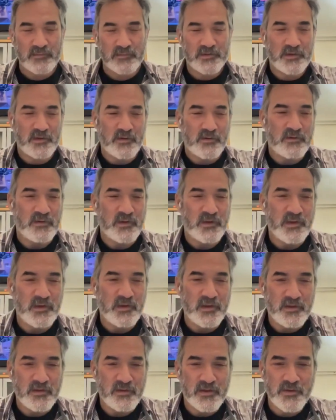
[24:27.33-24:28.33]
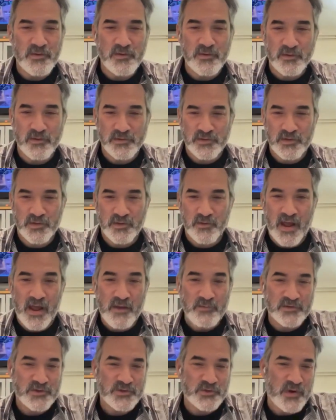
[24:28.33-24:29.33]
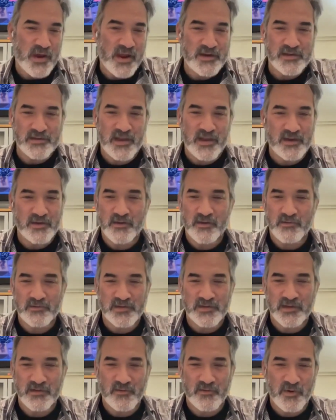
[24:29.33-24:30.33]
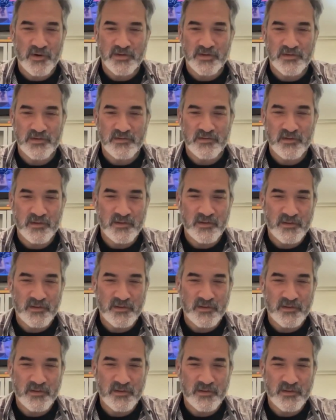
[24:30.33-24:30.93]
So kudos to you. I was trying to take notes, and of course